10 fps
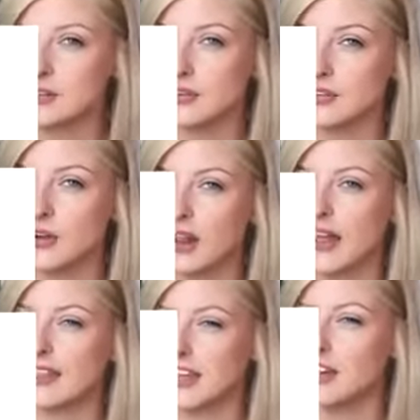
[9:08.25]
tour at all, I
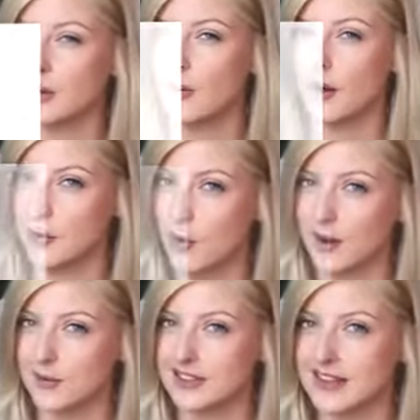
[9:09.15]
think you know where I'm
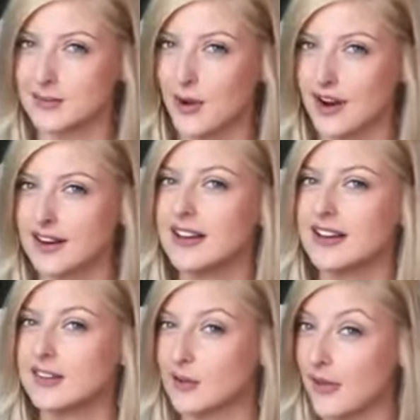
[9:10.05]
going with this one.
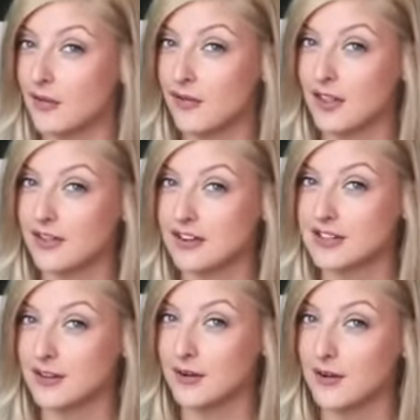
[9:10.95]
So without further
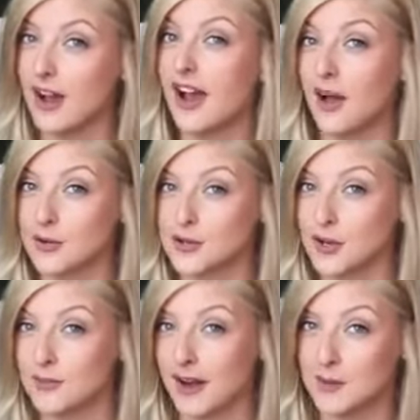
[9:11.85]
ado, I'll show
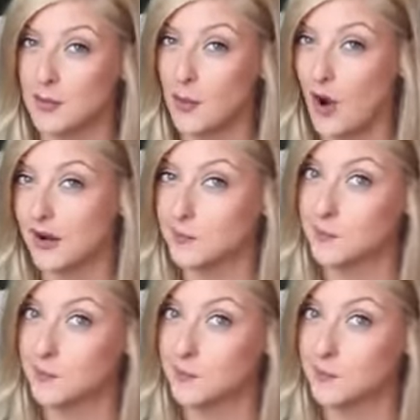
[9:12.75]
you my number 1.